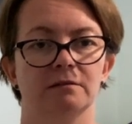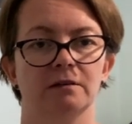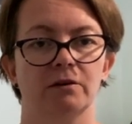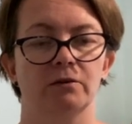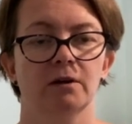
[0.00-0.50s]

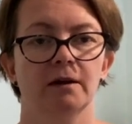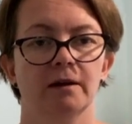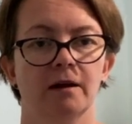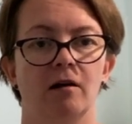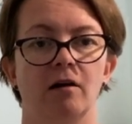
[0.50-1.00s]
So
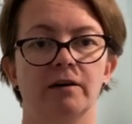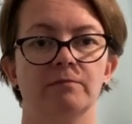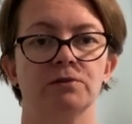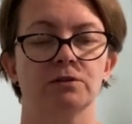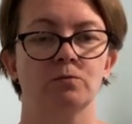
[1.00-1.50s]
I'm
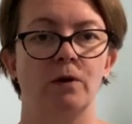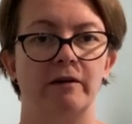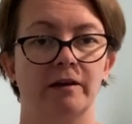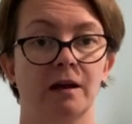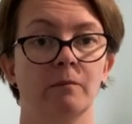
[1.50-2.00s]
just
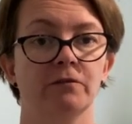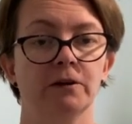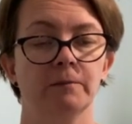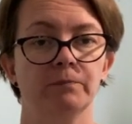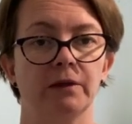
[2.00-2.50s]
wearing
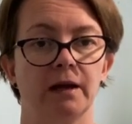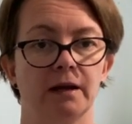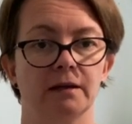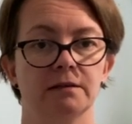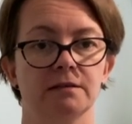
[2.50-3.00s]
comfort
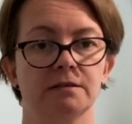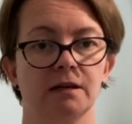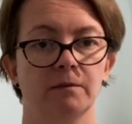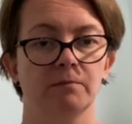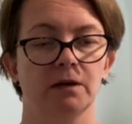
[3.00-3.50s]
and
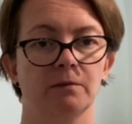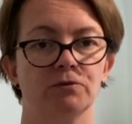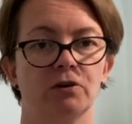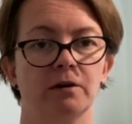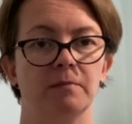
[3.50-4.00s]
um, I'm
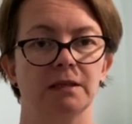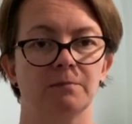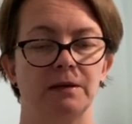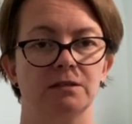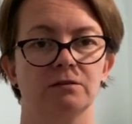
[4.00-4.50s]
trying to make the
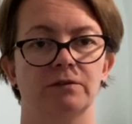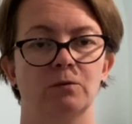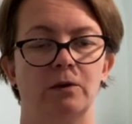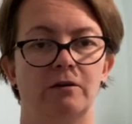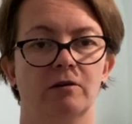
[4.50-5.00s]
best of it
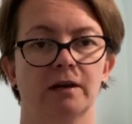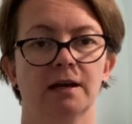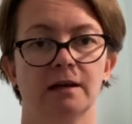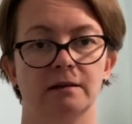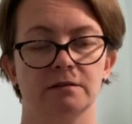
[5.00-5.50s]
where I can.